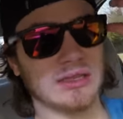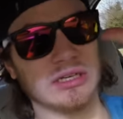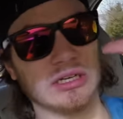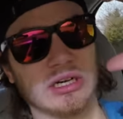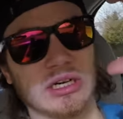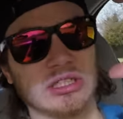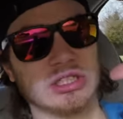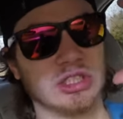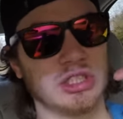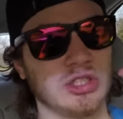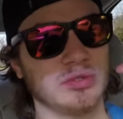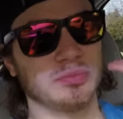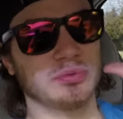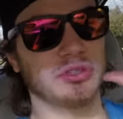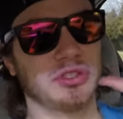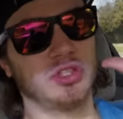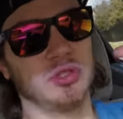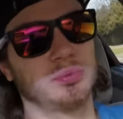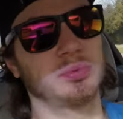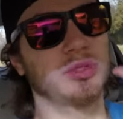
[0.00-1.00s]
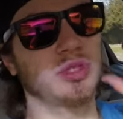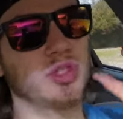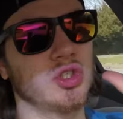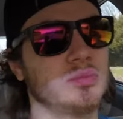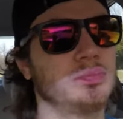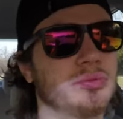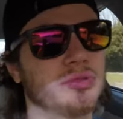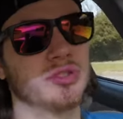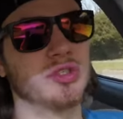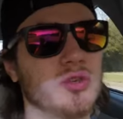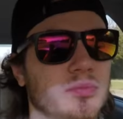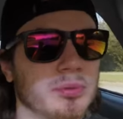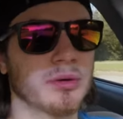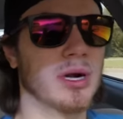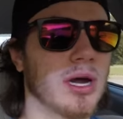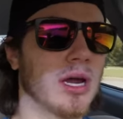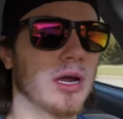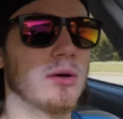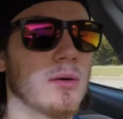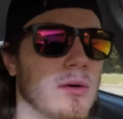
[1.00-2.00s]
the super, super, super, super
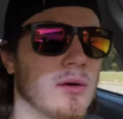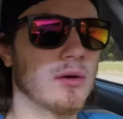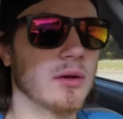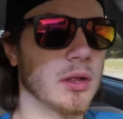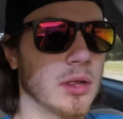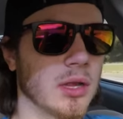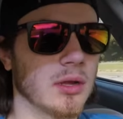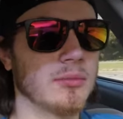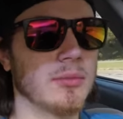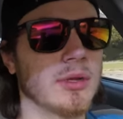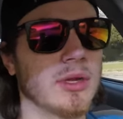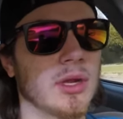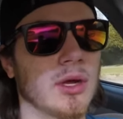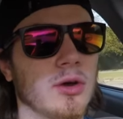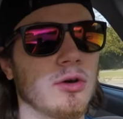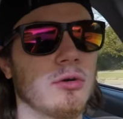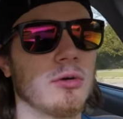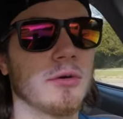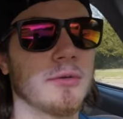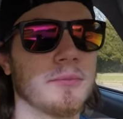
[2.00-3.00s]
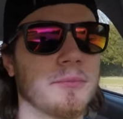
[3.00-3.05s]
high quality, let me know.